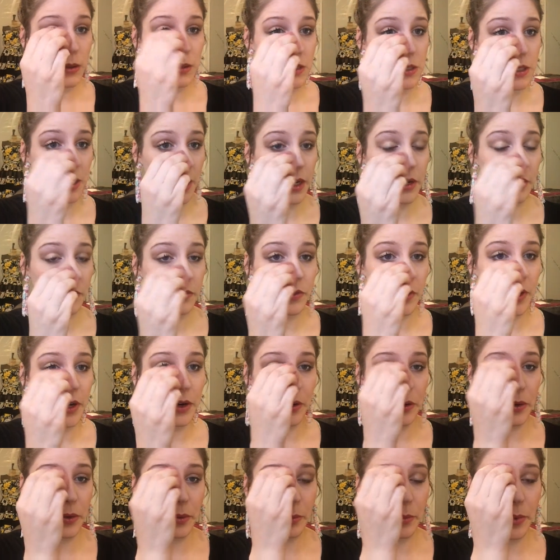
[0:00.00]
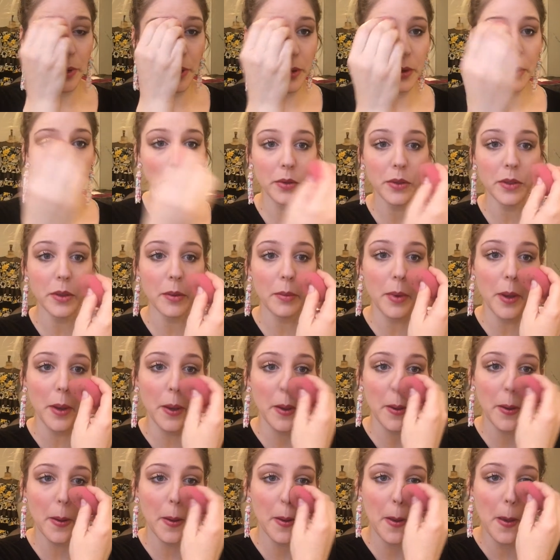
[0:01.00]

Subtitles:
it's kind of narrowed my nose a bit.